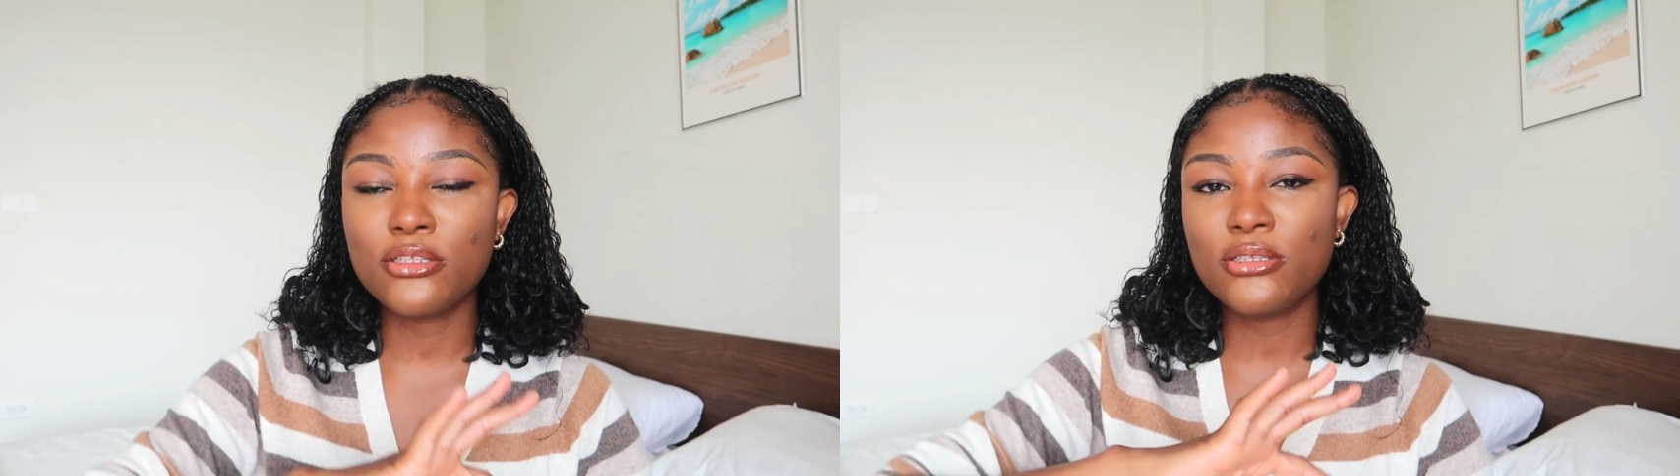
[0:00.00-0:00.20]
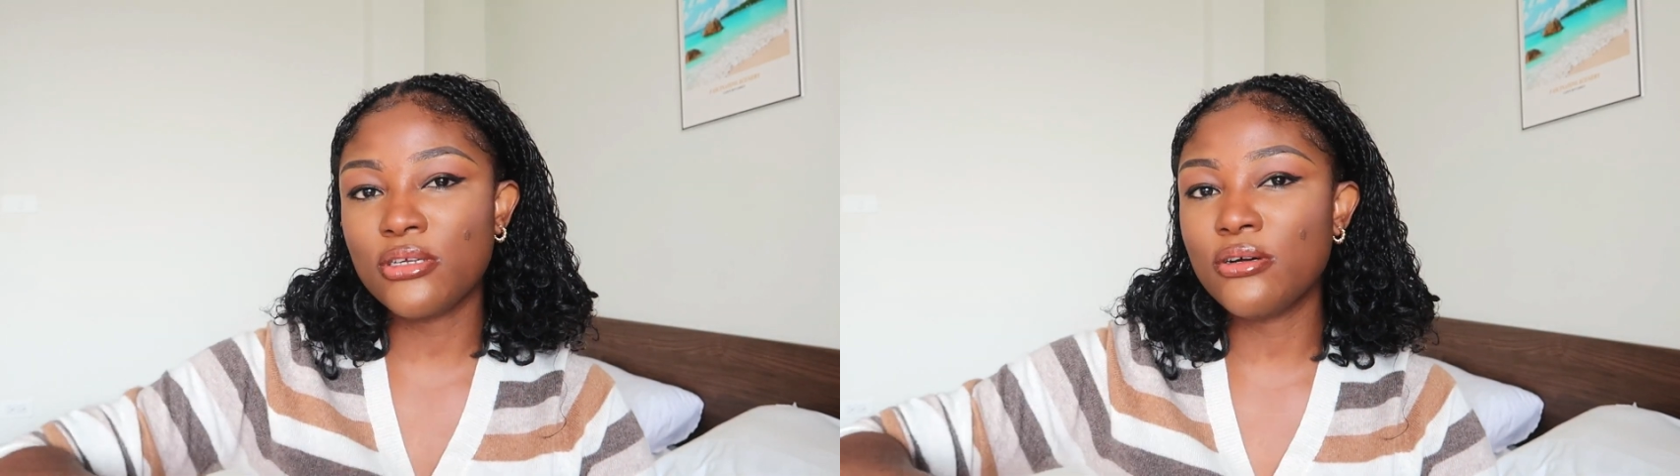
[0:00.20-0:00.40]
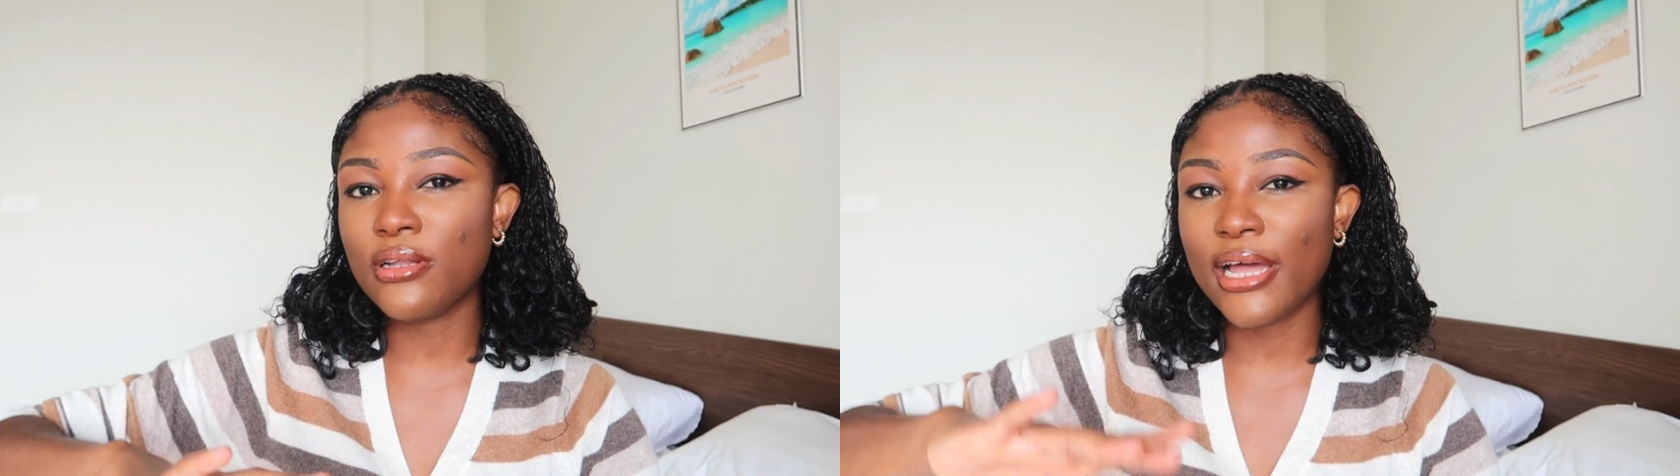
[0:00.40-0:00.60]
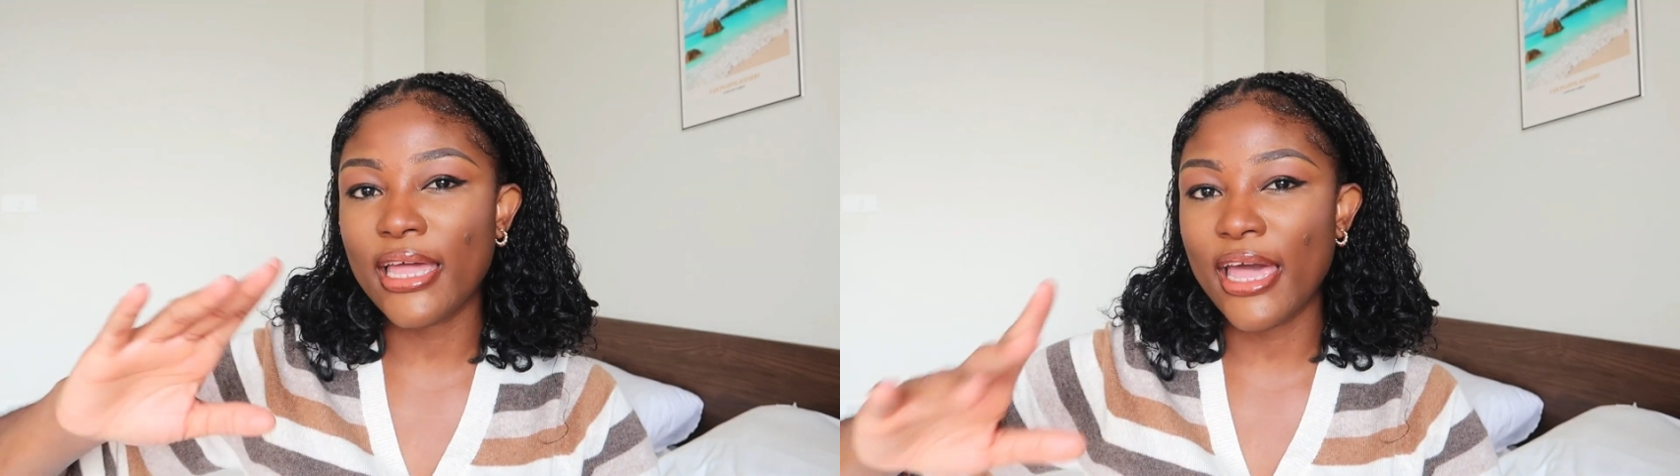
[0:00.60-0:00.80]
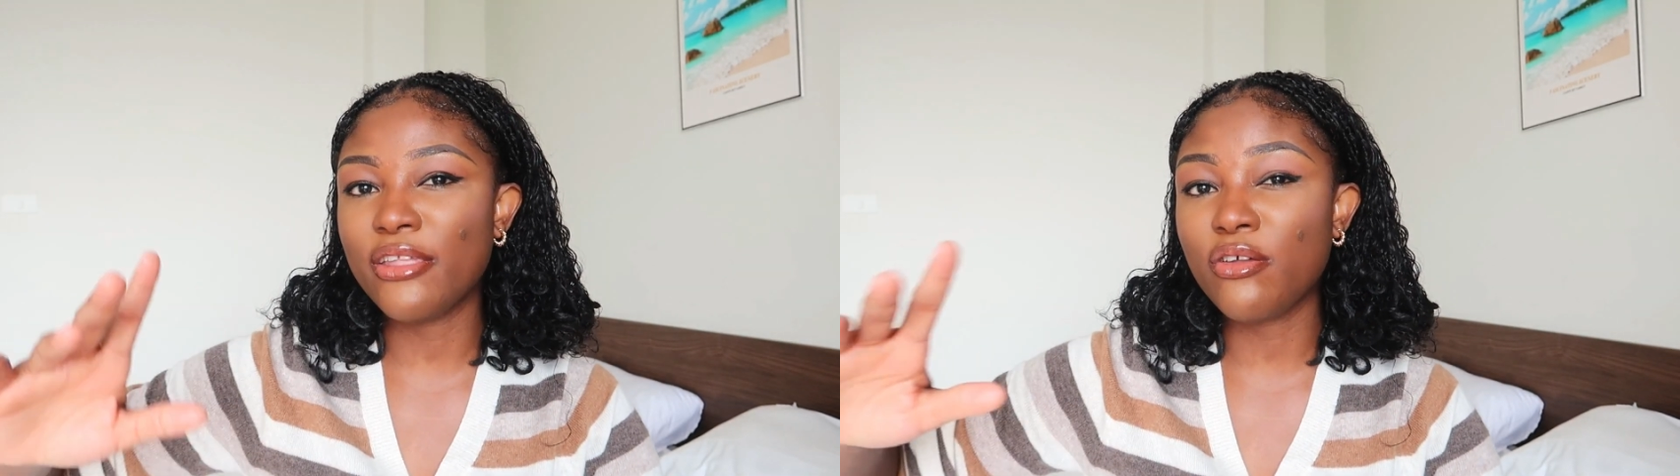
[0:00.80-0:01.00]
till
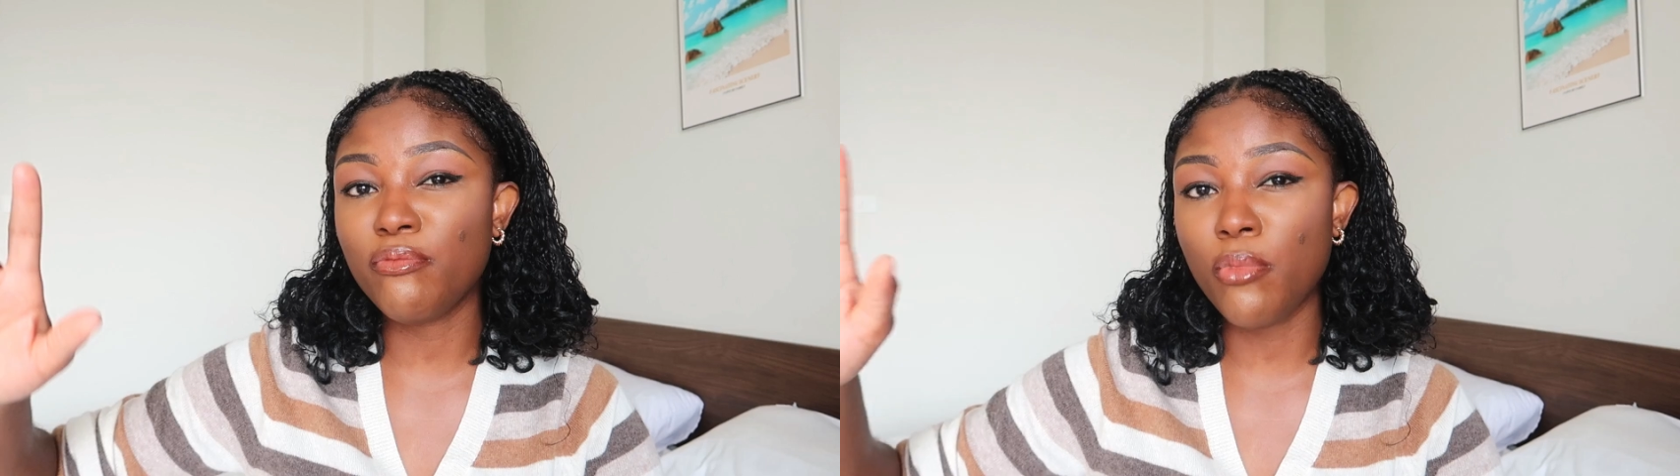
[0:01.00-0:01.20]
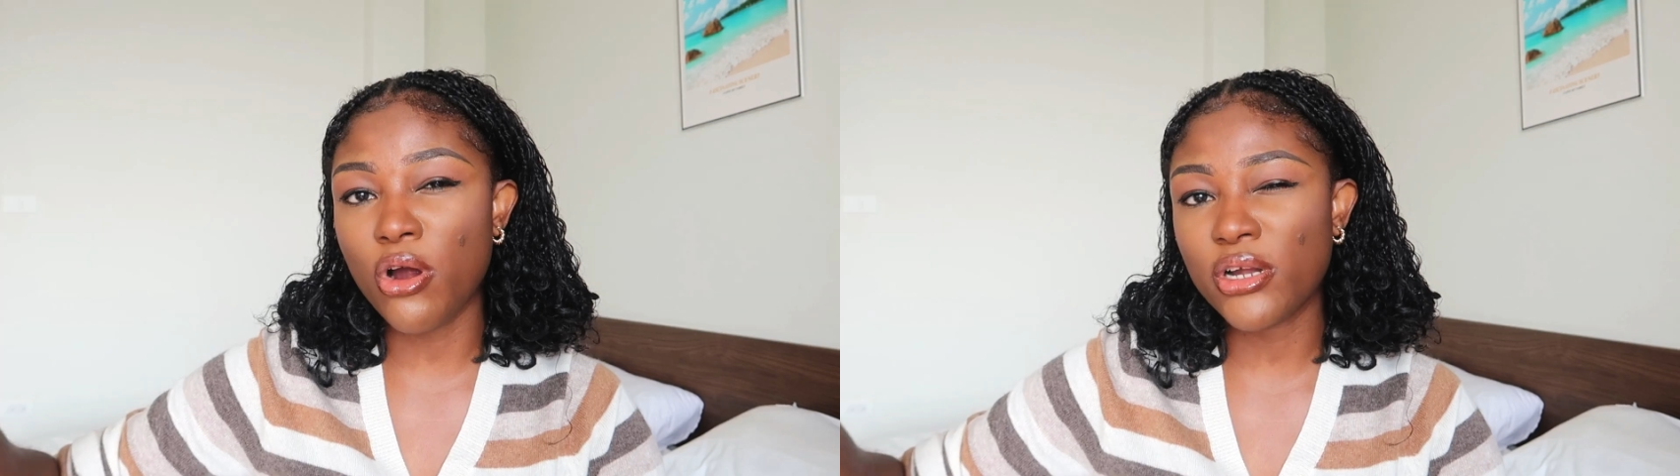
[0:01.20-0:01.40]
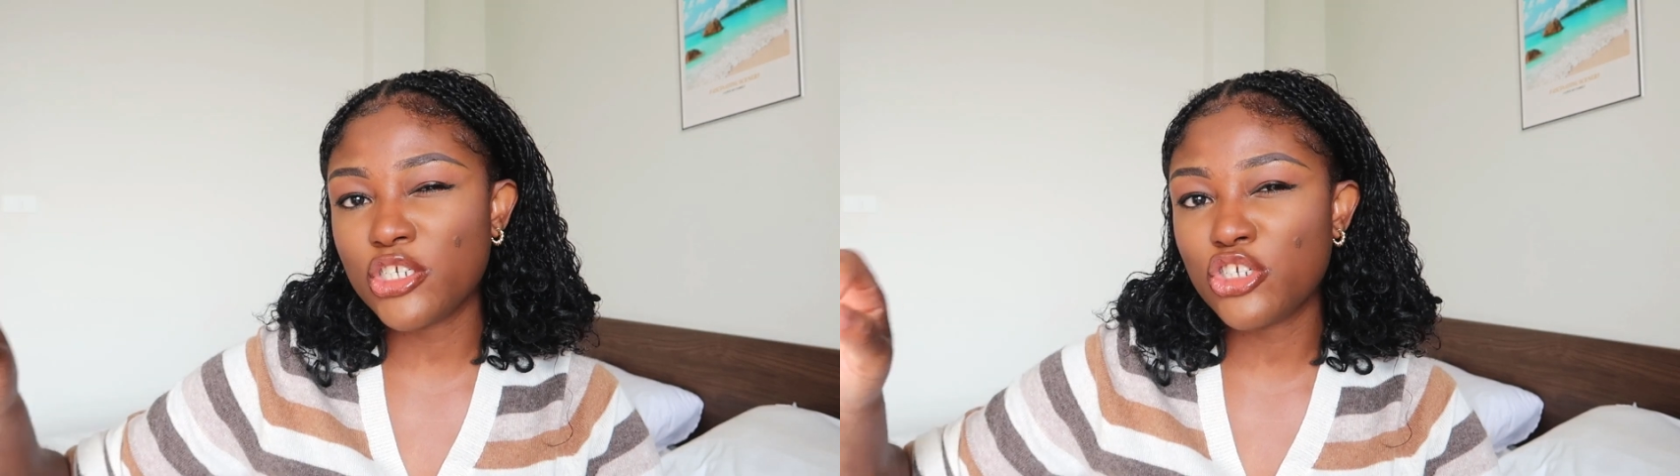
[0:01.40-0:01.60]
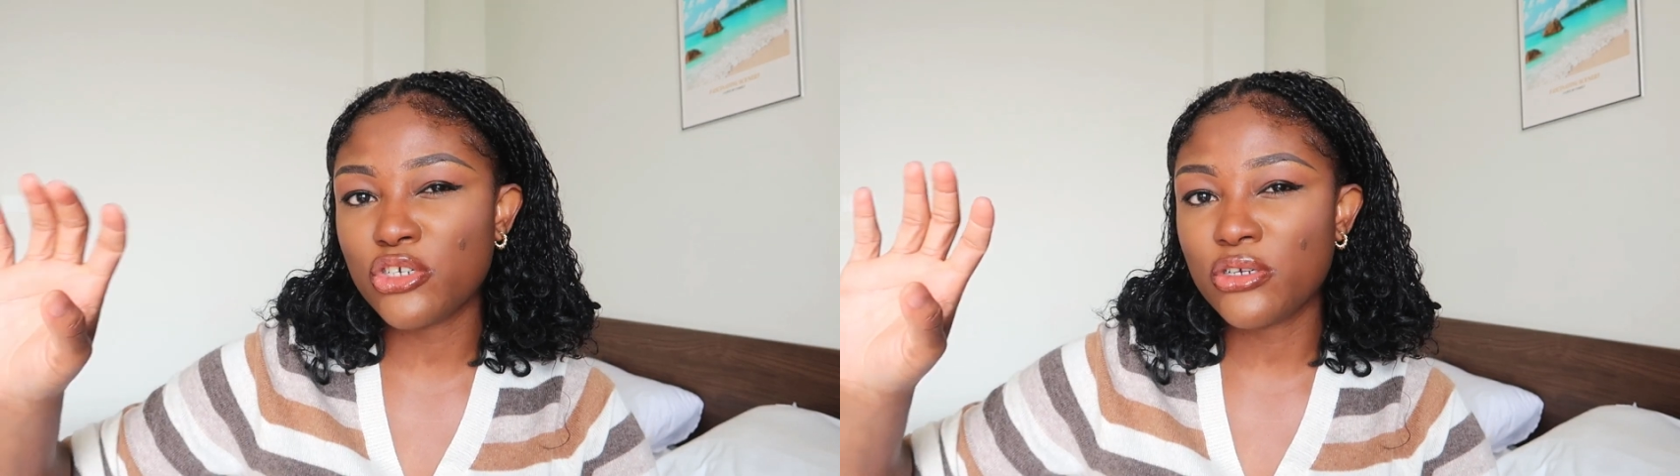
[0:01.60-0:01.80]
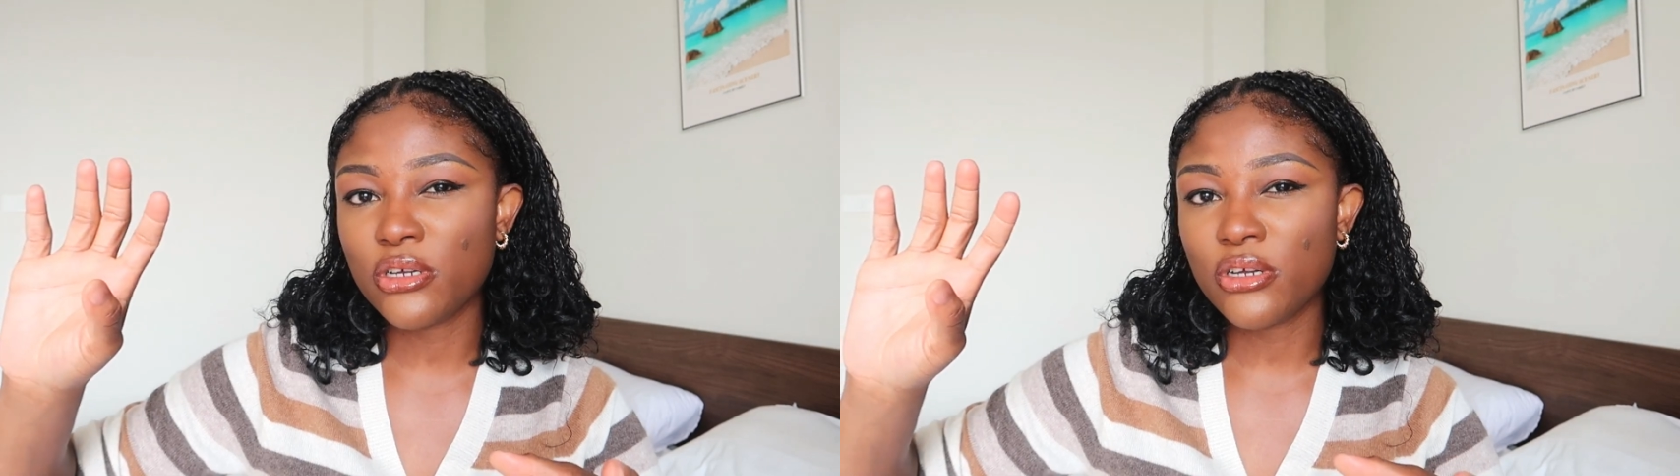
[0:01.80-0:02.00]
like end of March,